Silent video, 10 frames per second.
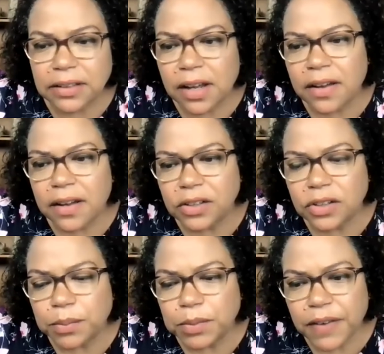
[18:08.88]
in
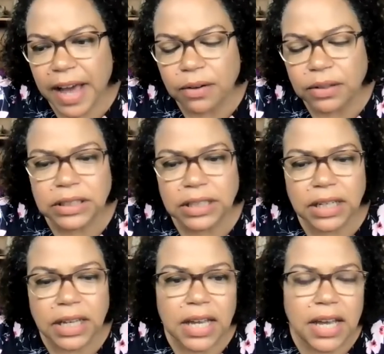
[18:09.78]
terms of housing,
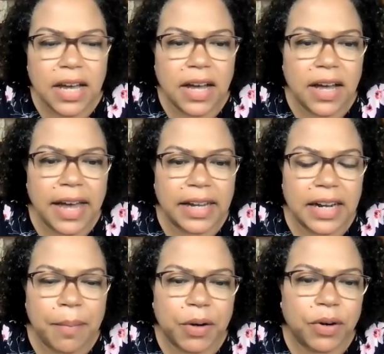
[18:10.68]

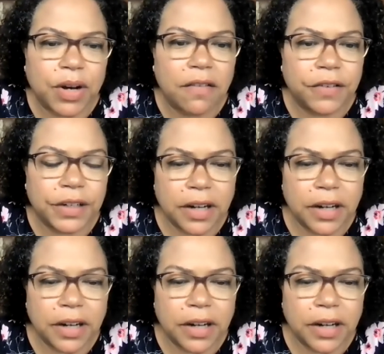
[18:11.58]
economic recovery,